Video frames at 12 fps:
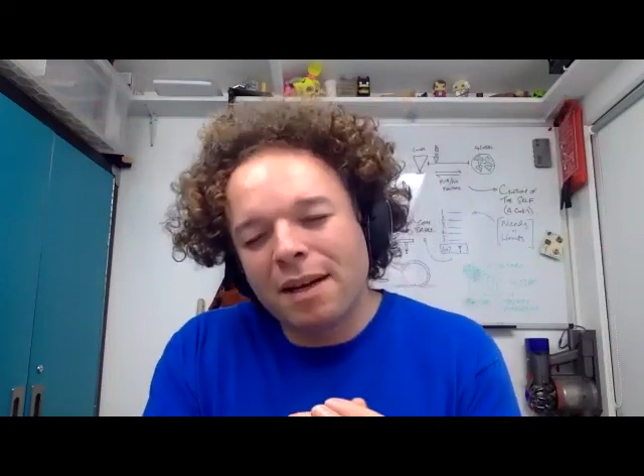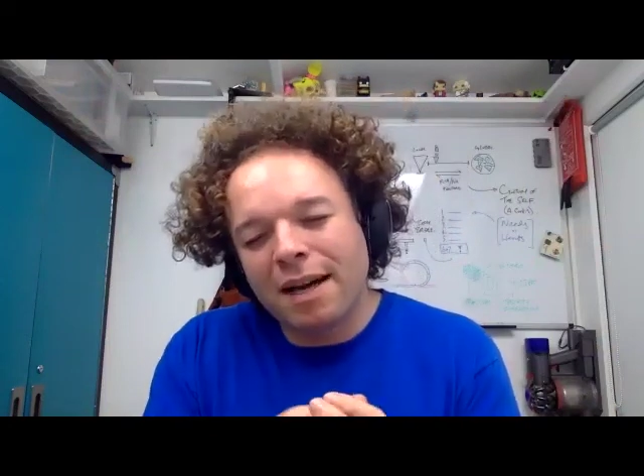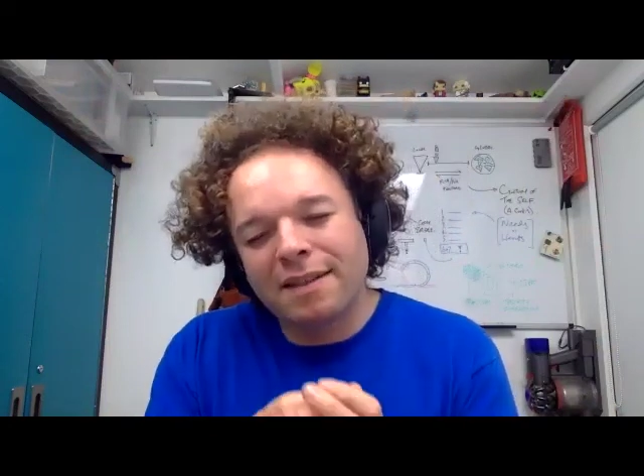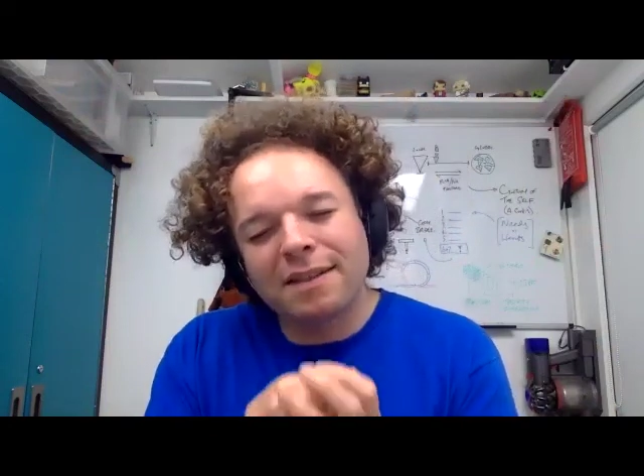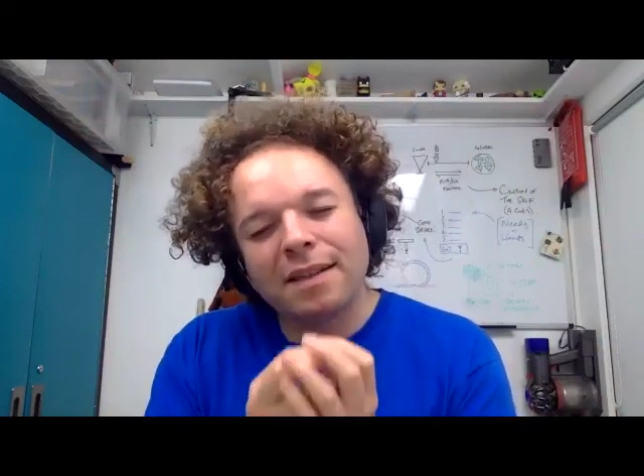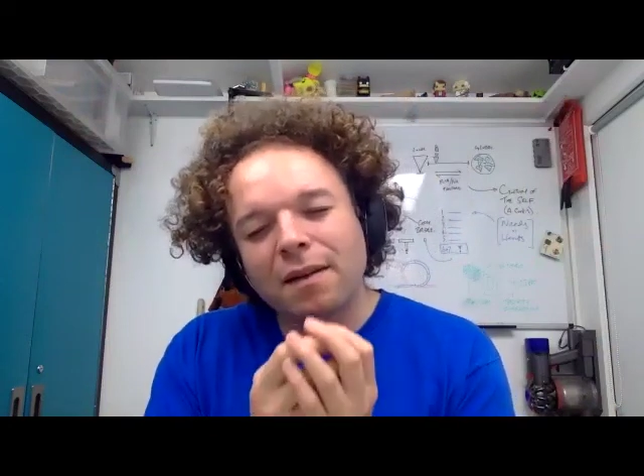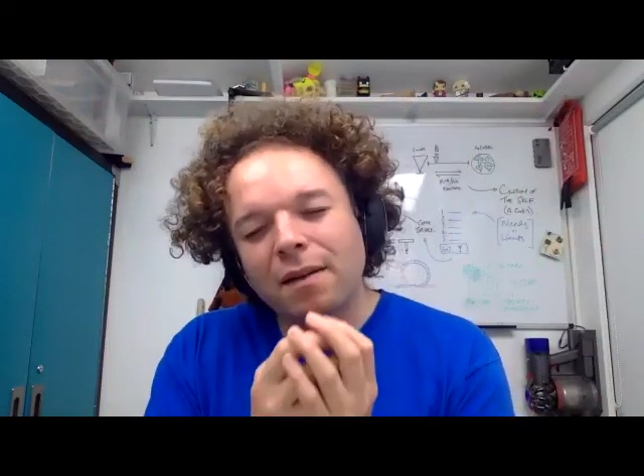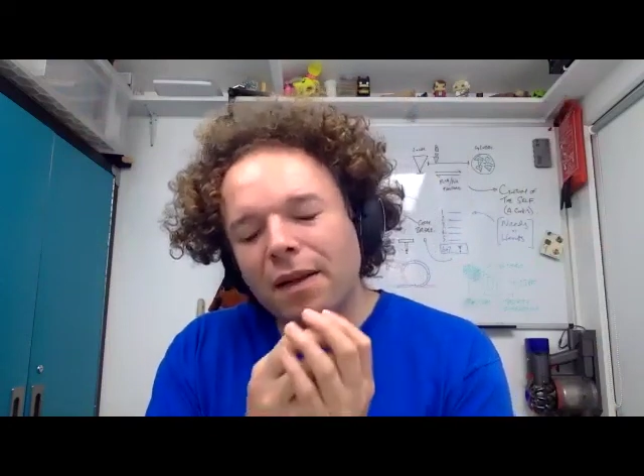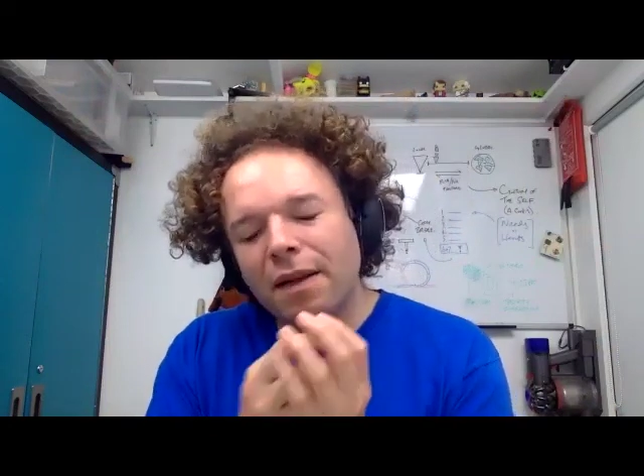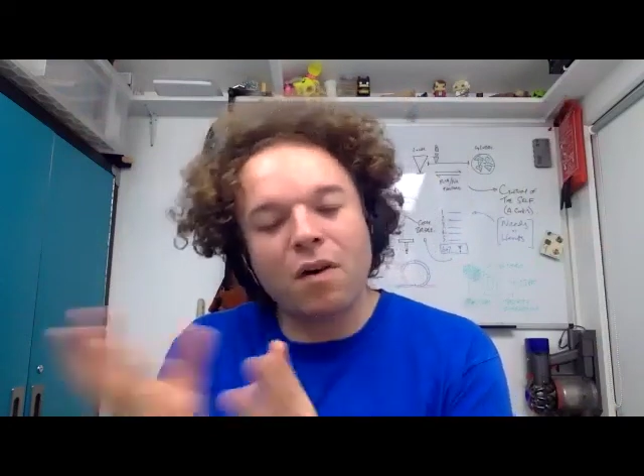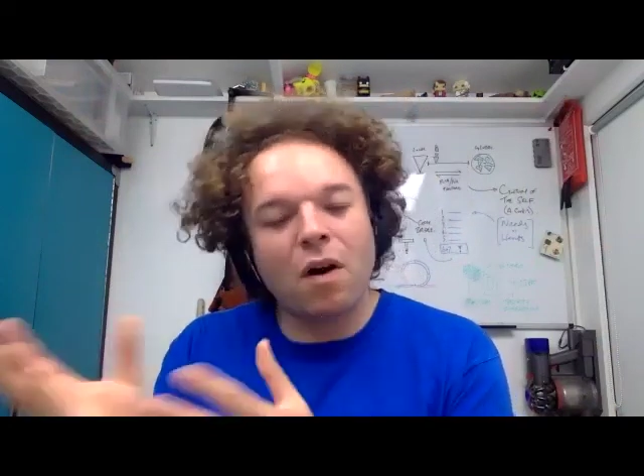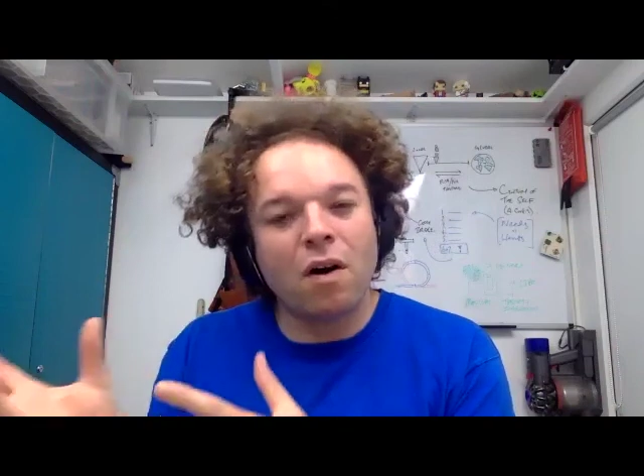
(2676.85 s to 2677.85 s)
and still
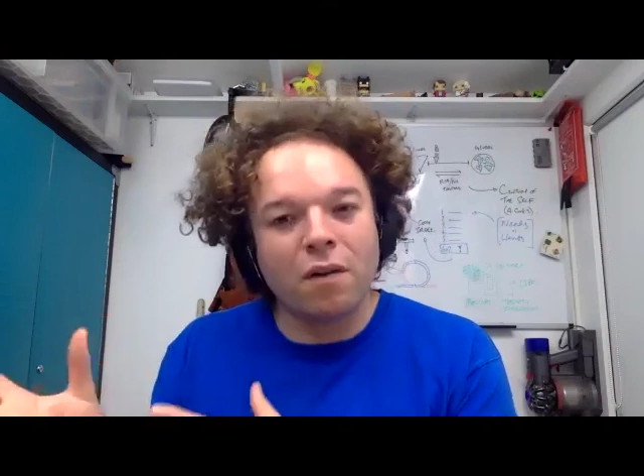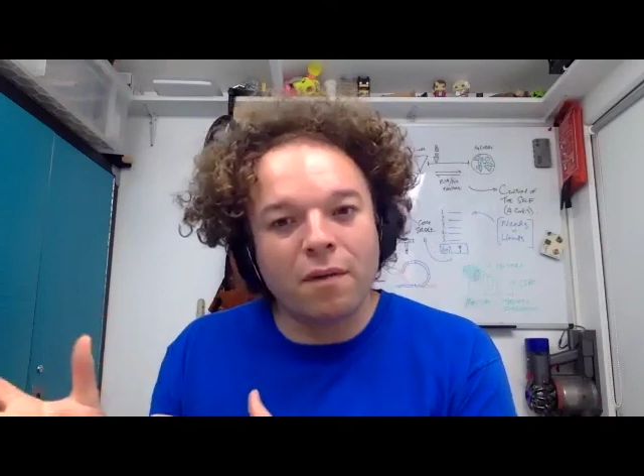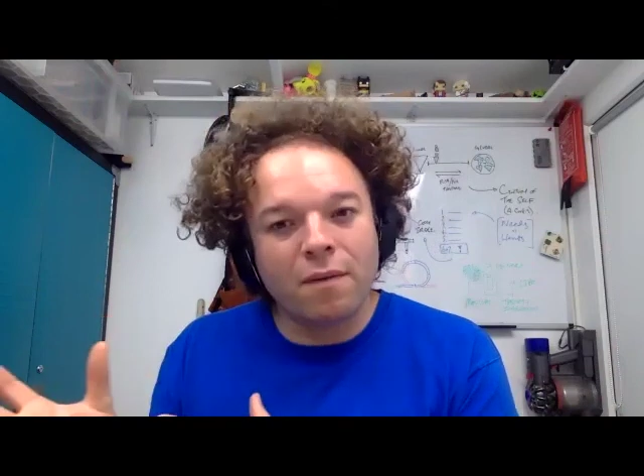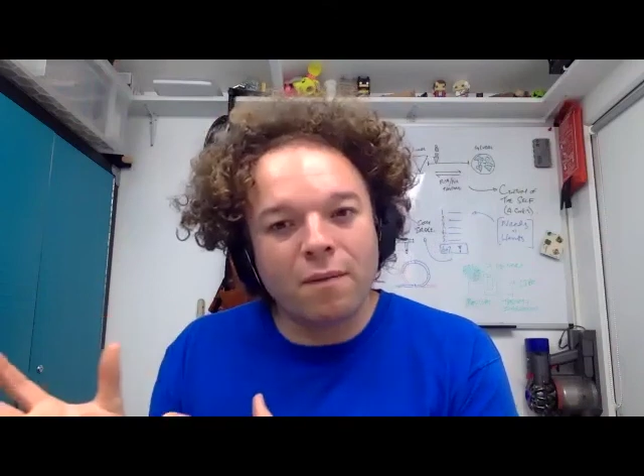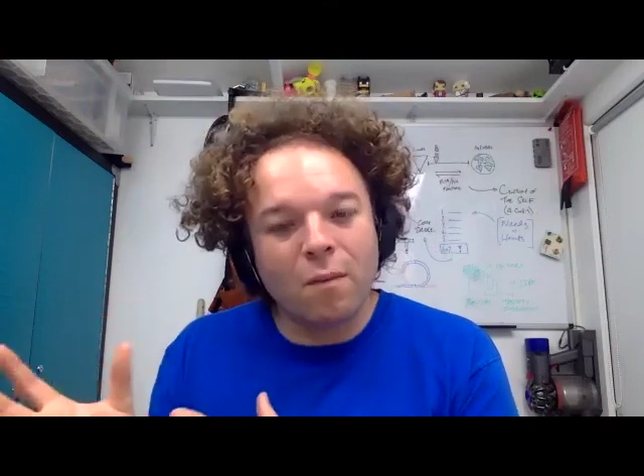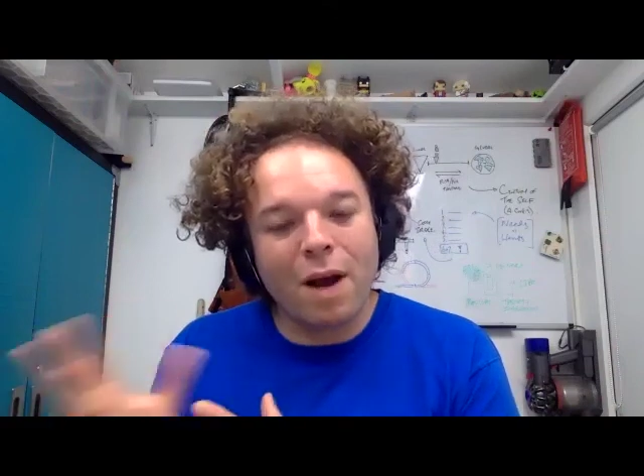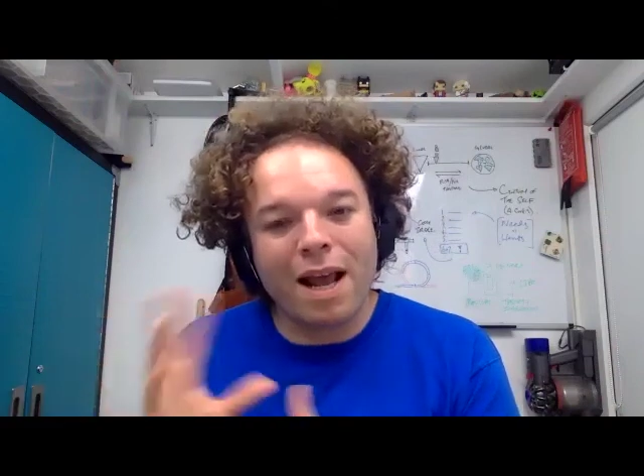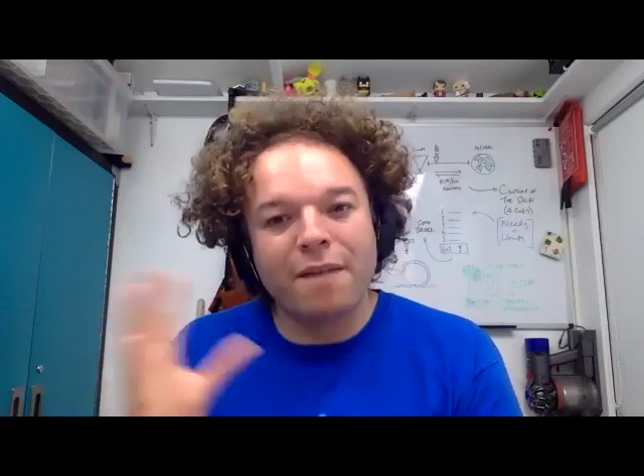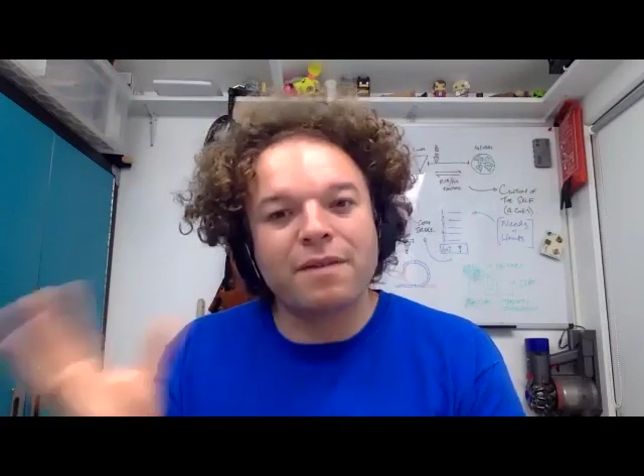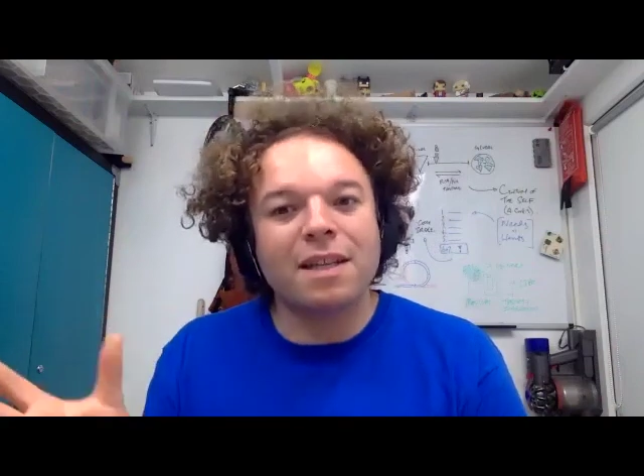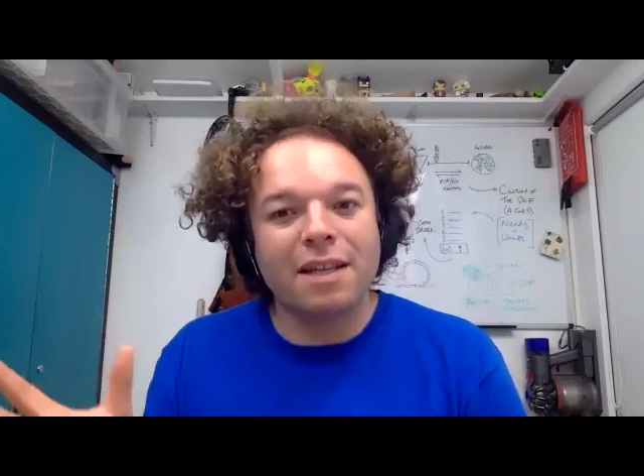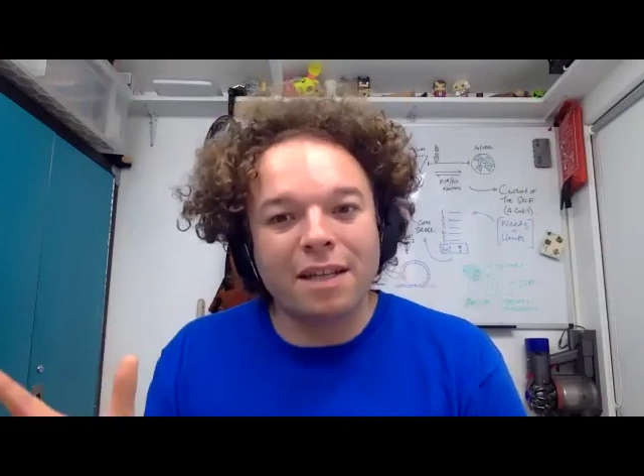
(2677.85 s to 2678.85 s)
live on way
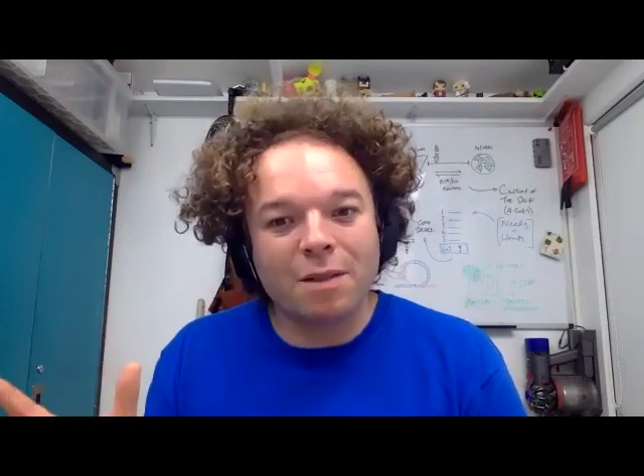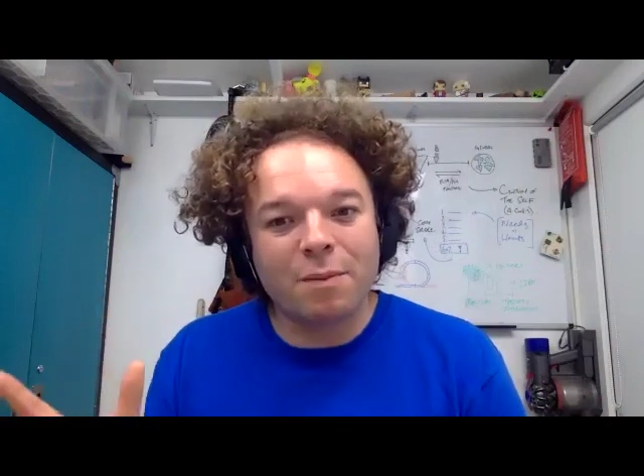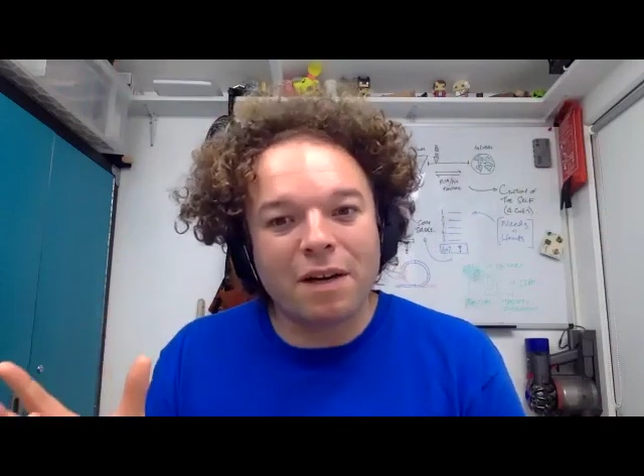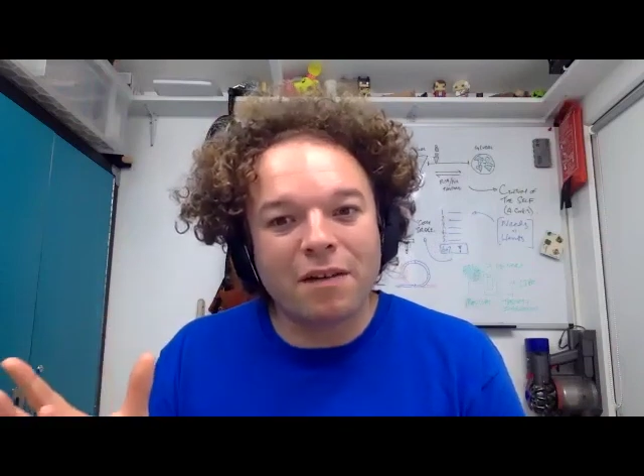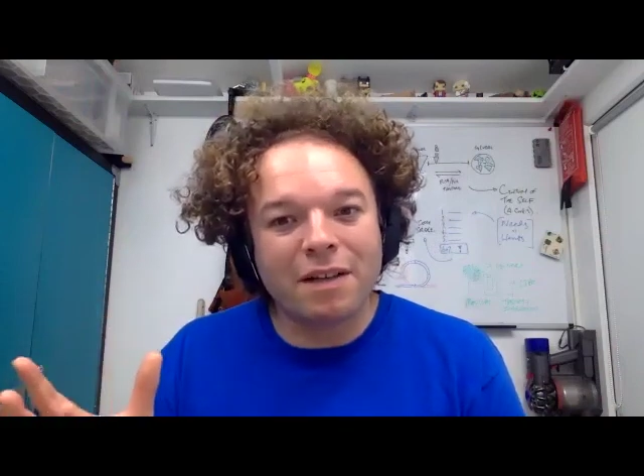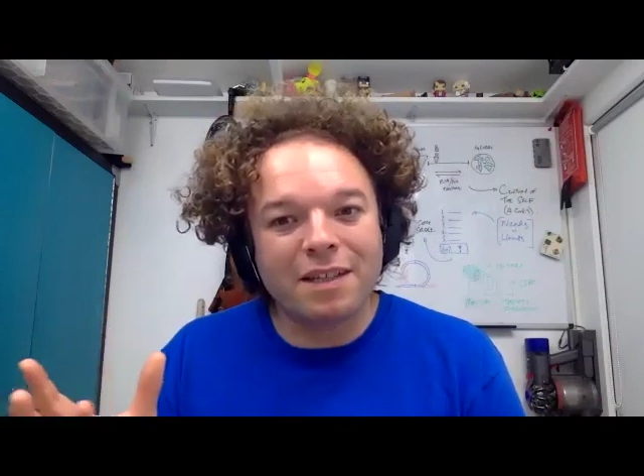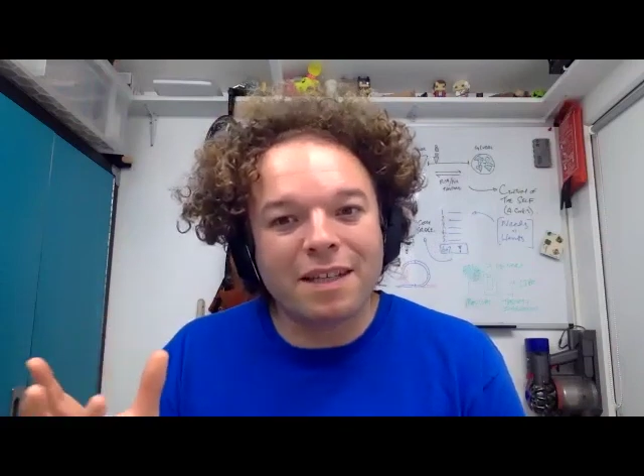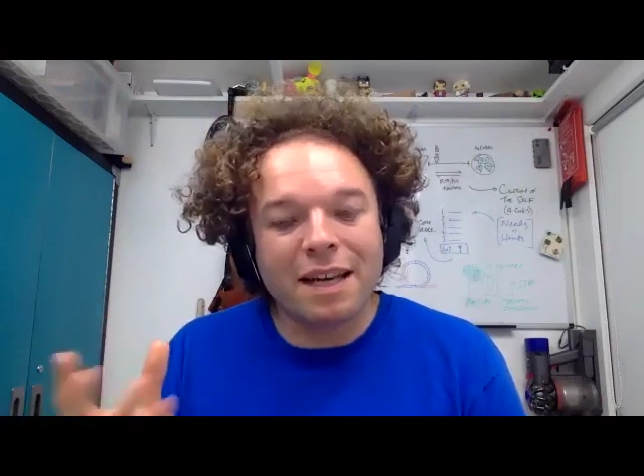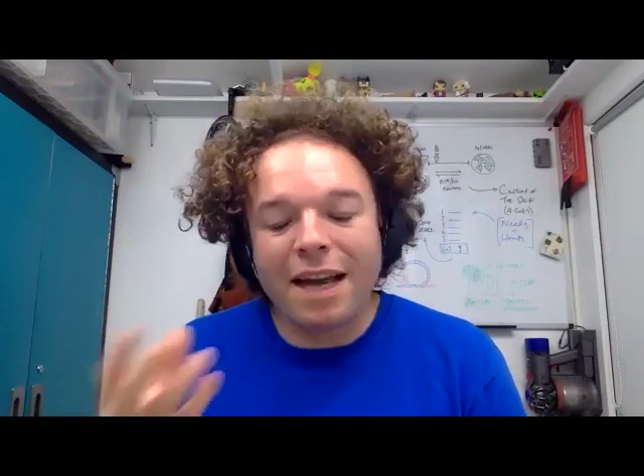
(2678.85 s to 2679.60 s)
after the experience,